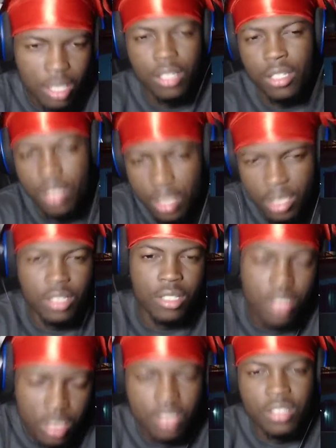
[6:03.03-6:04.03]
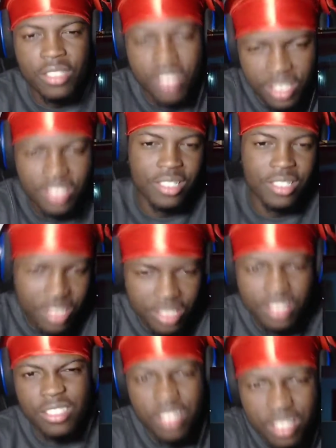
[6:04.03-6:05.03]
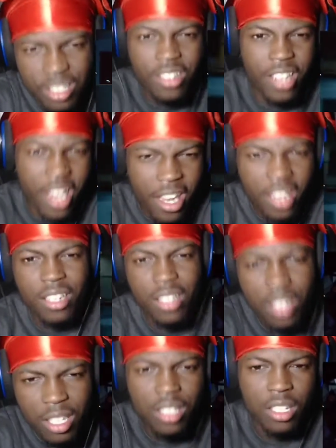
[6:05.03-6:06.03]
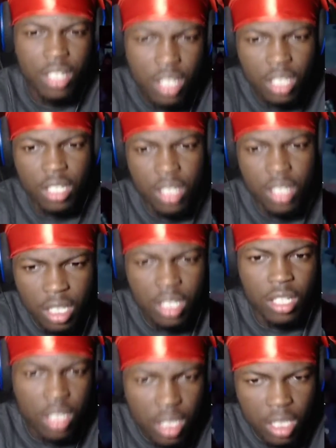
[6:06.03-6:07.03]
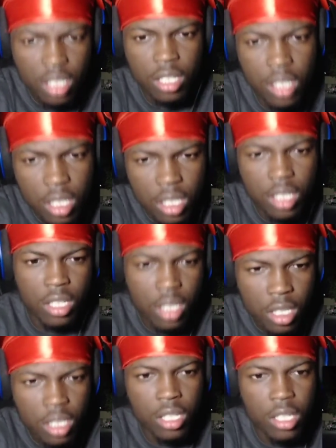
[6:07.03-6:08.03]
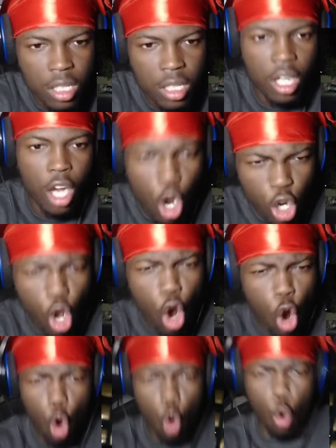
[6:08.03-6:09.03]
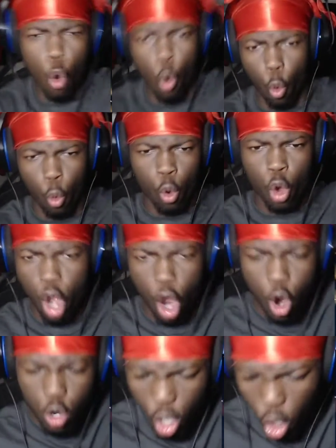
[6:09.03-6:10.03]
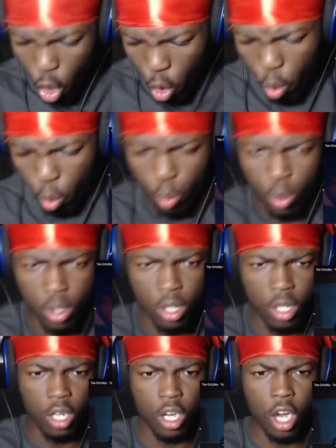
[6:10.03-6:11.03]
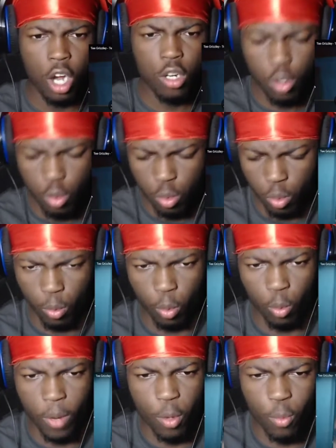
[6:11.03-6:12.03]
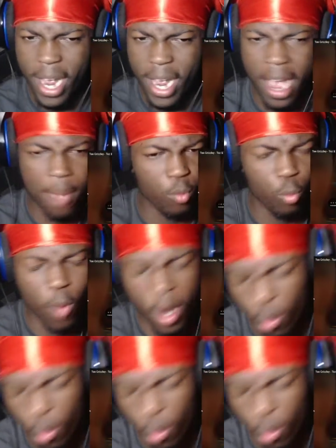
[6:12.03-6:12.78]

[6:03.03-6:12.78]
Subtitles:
Tez get a little closer. He trying to hit. Okay. Parked in front of the crib. Tone man jumped out with a switch. Hold on. Wait, what happened? Tez